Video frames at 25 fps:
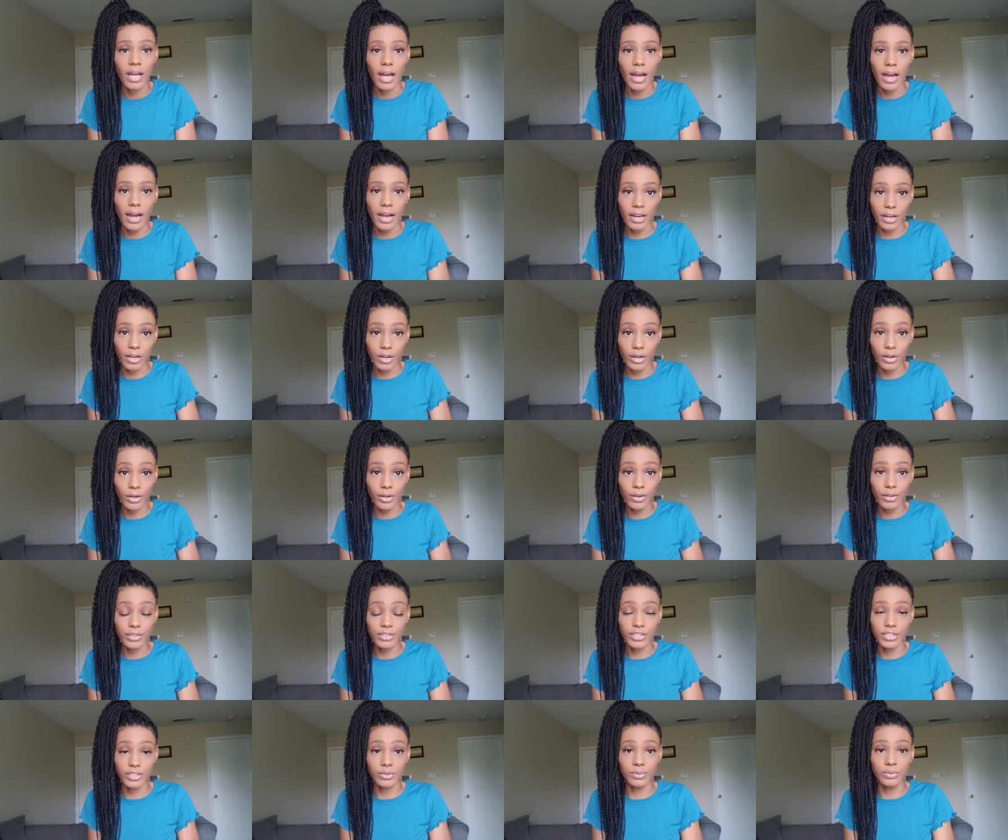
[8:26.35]
I
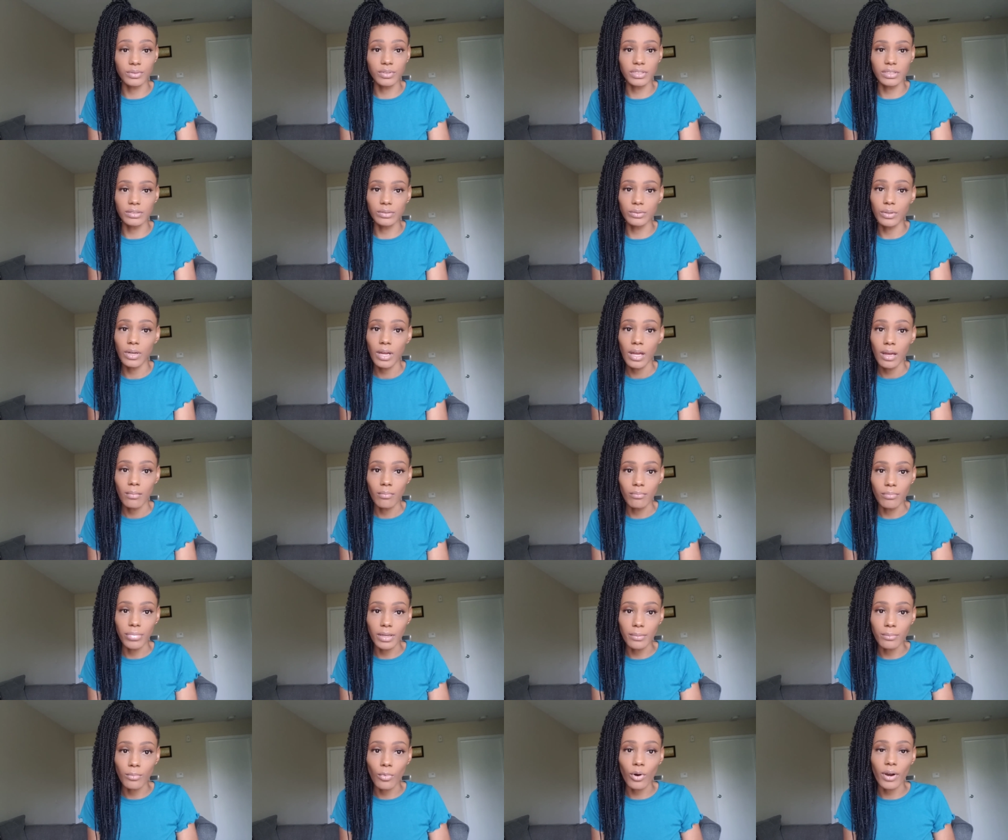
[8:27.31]
encourage you to
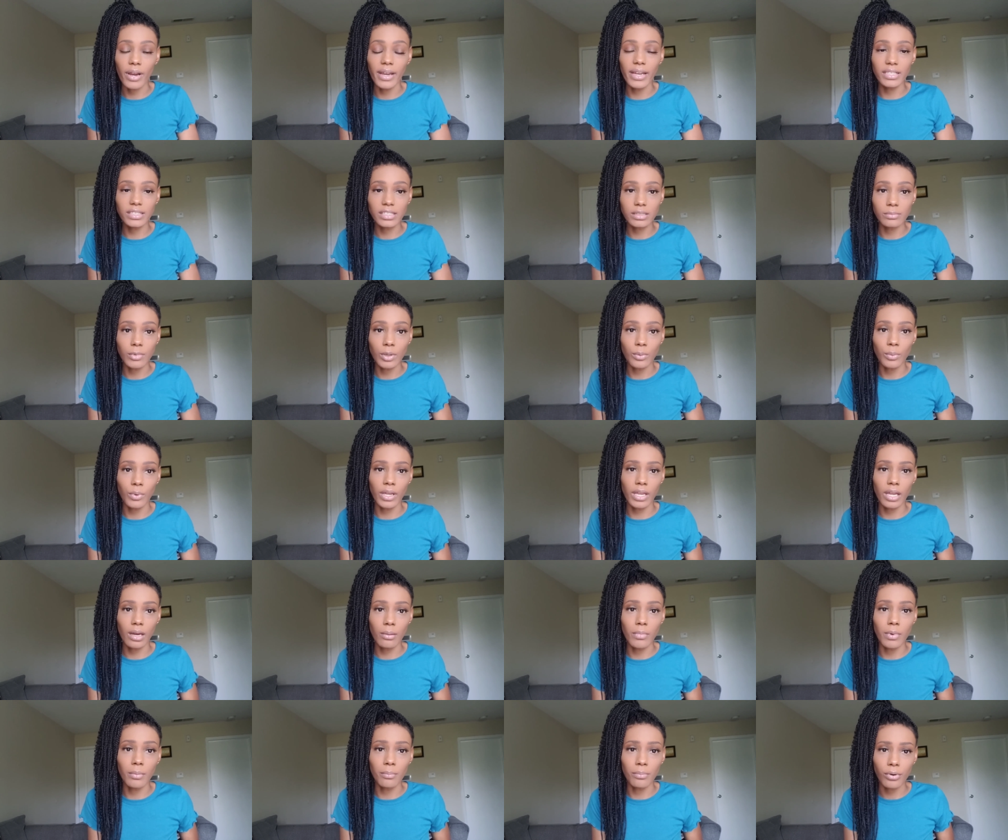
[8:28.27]
be more intimate with
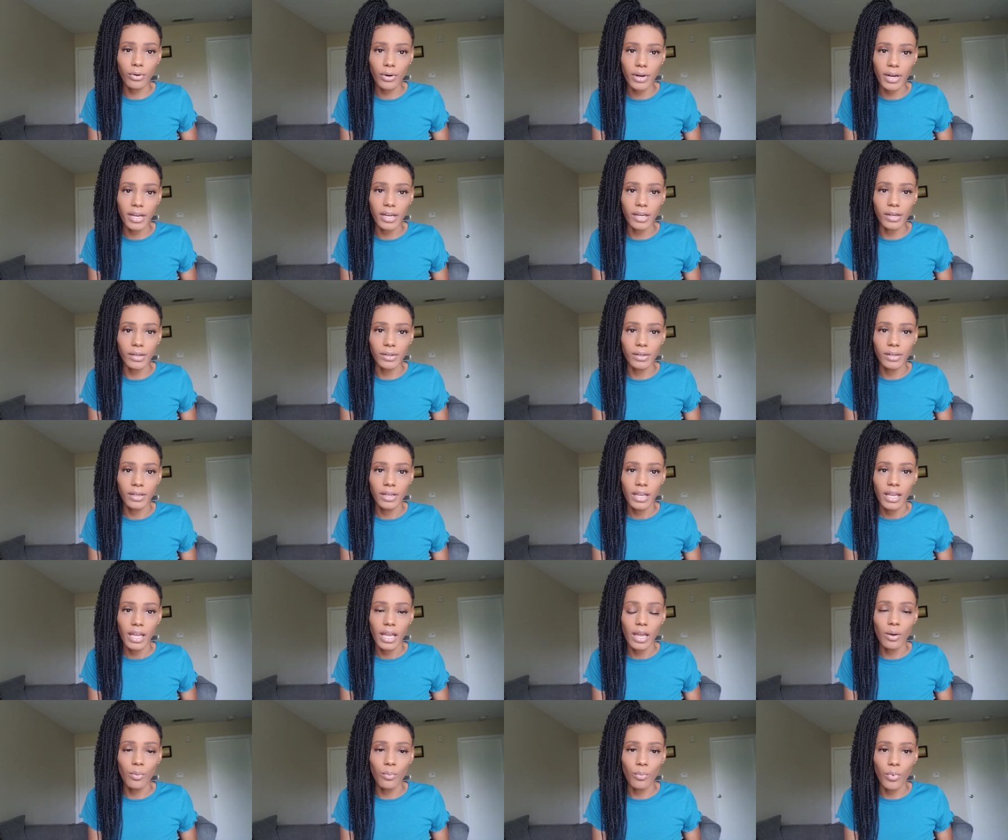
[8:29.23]
Him in prayer
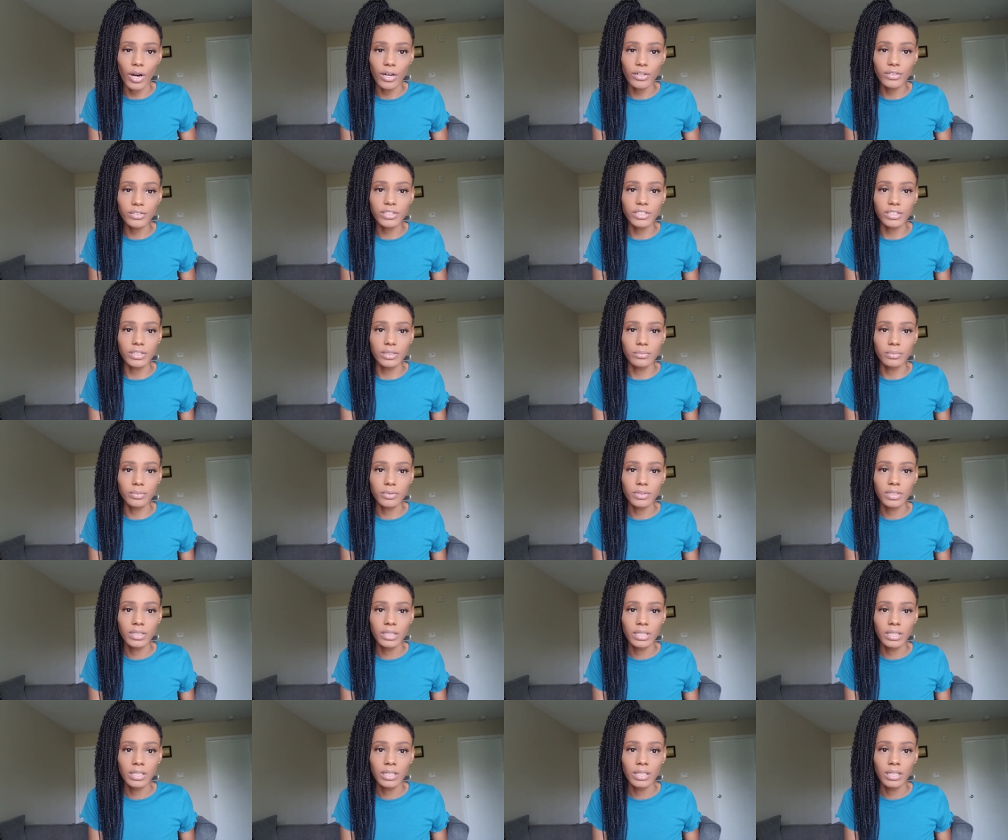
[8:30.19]
and worship
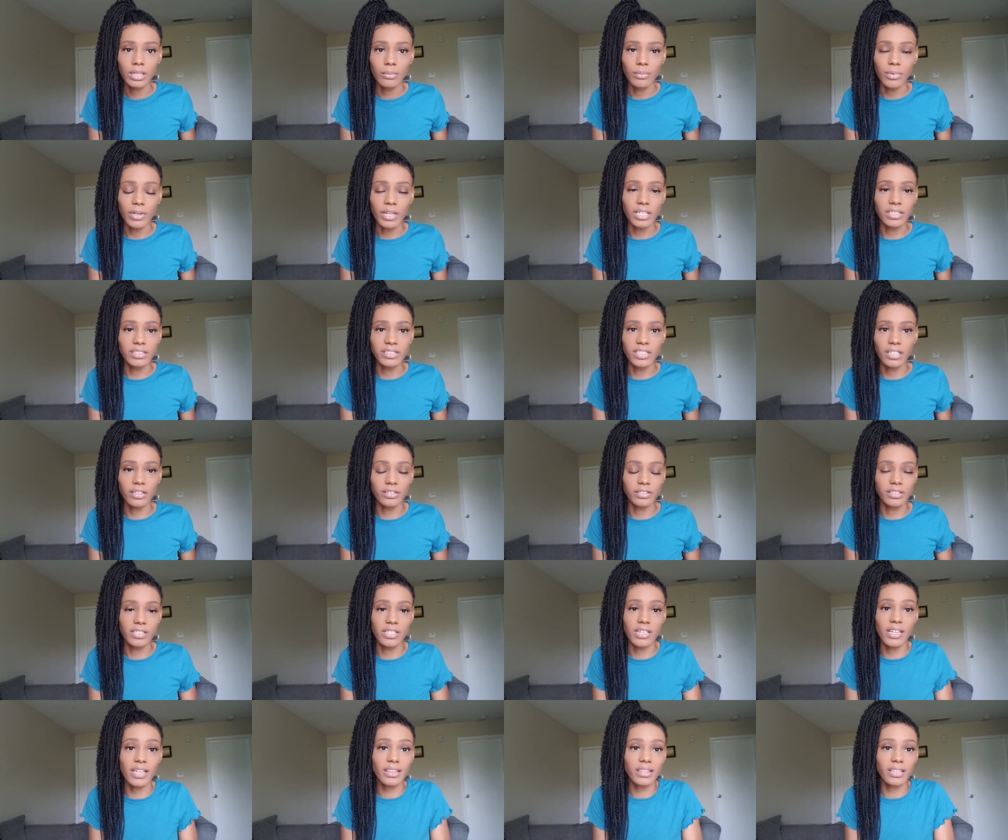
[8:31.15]
because there's
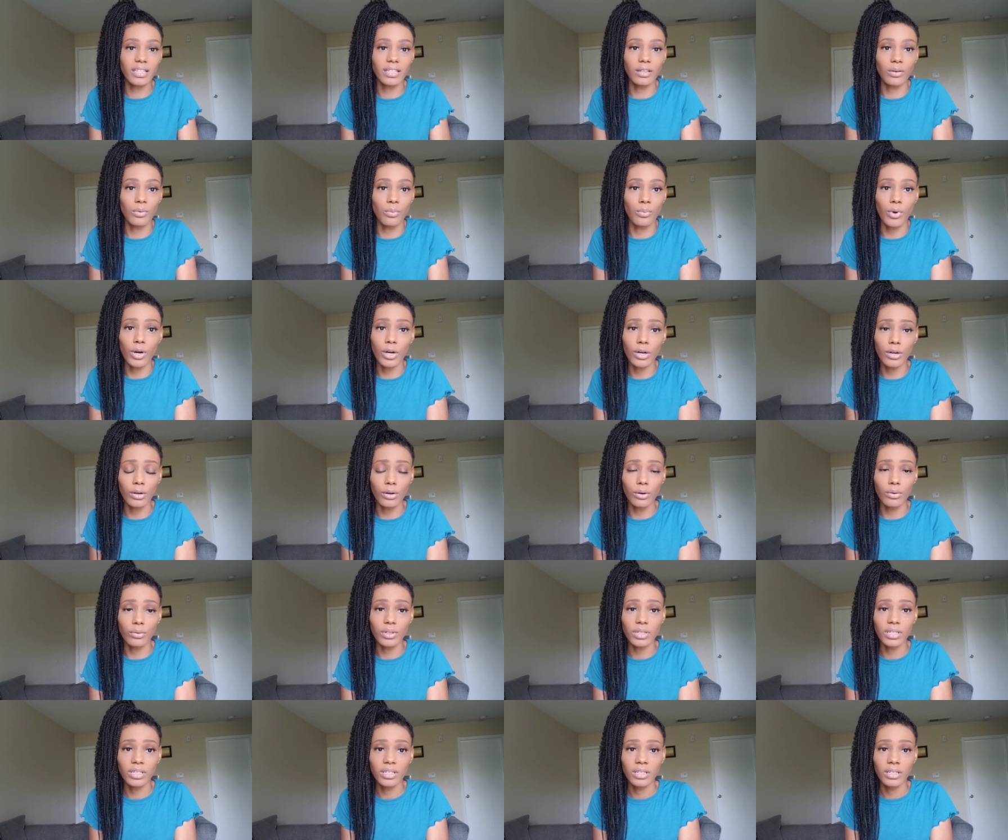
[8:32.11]
nothing the
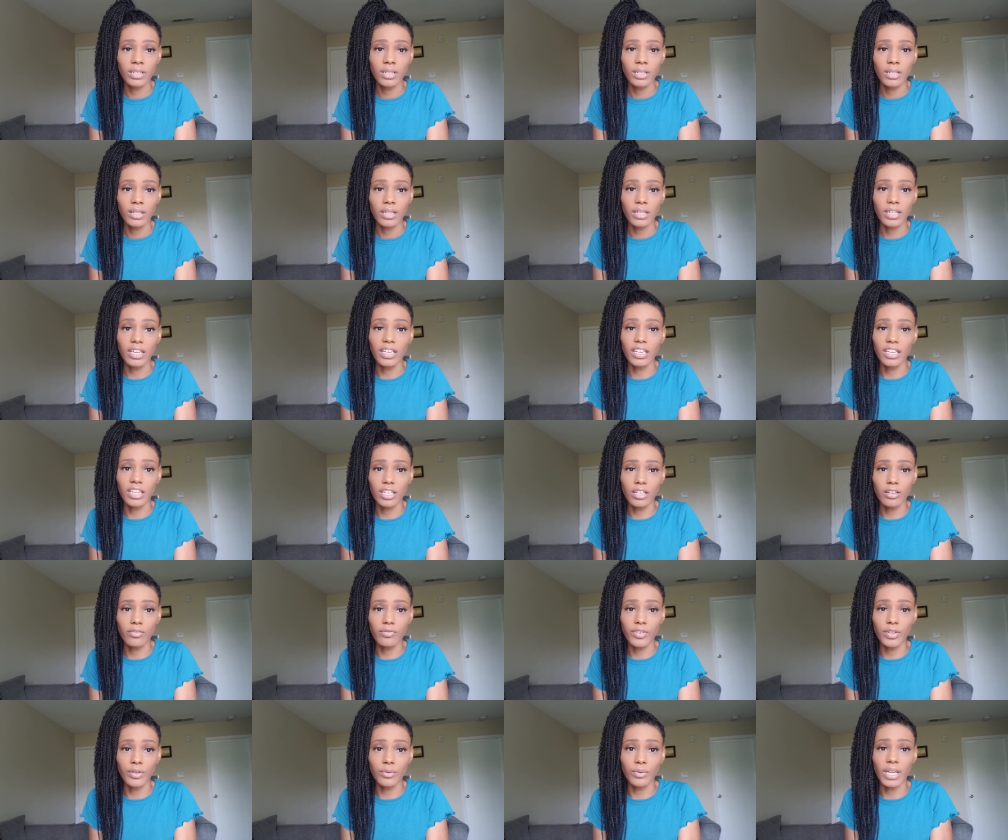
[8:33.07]
world can
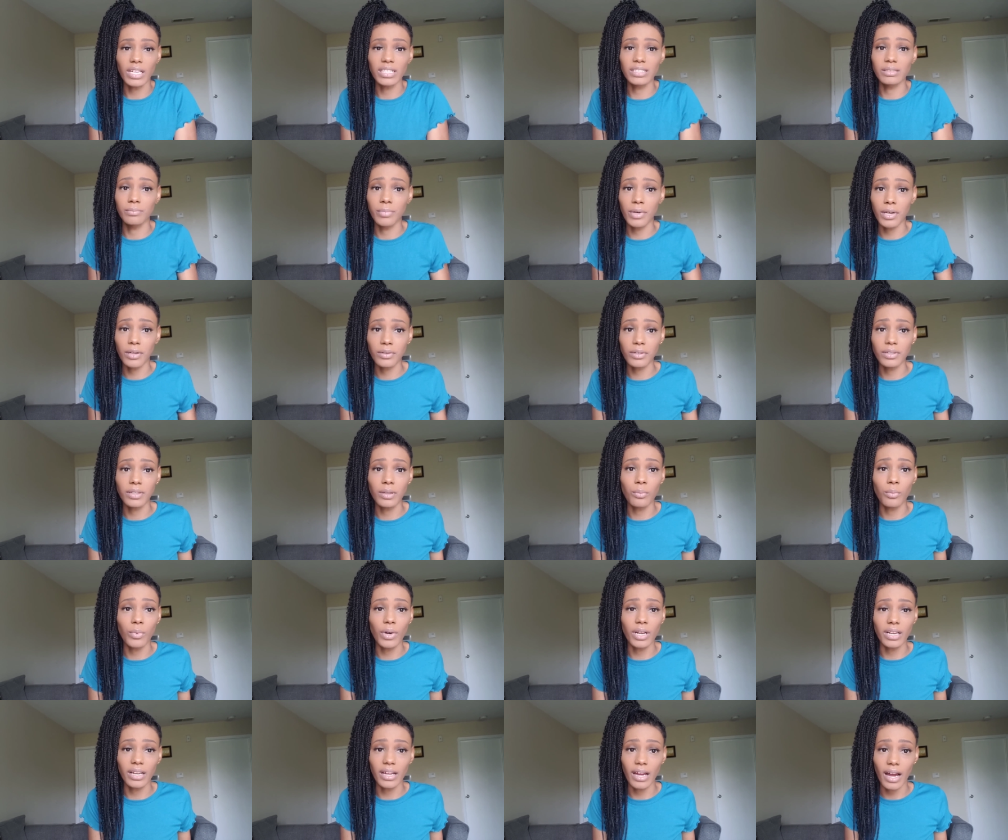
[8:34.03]
give you that's better than
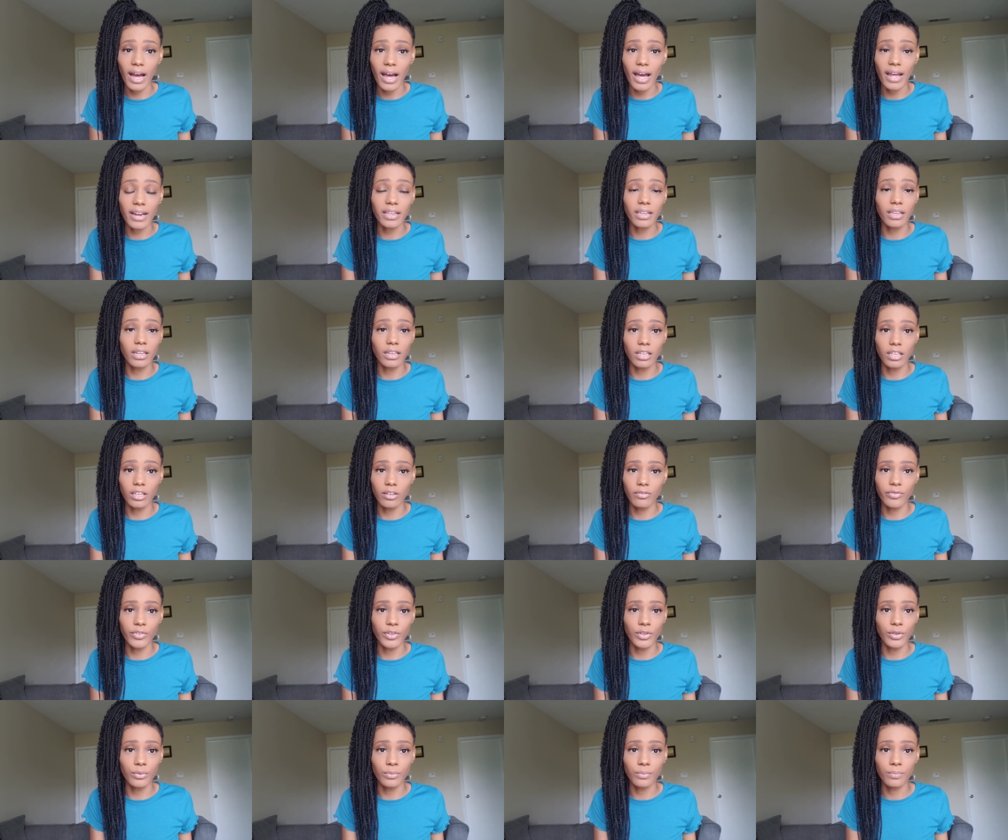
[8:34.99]
what God can give
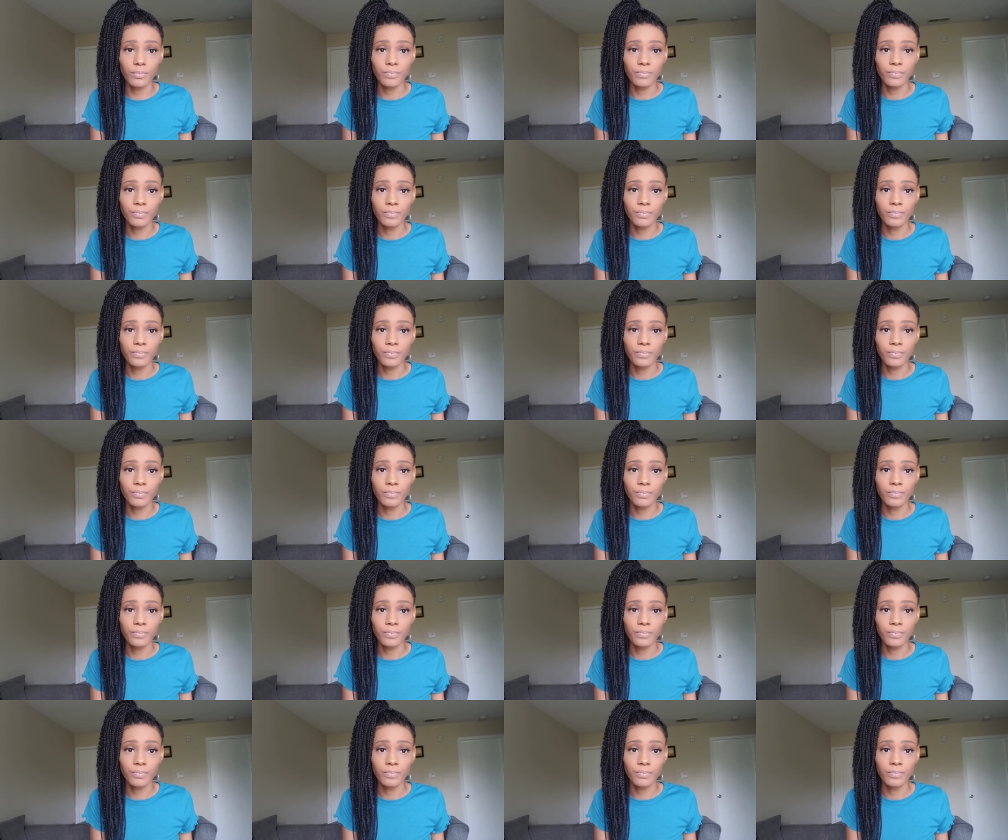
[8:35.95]
you.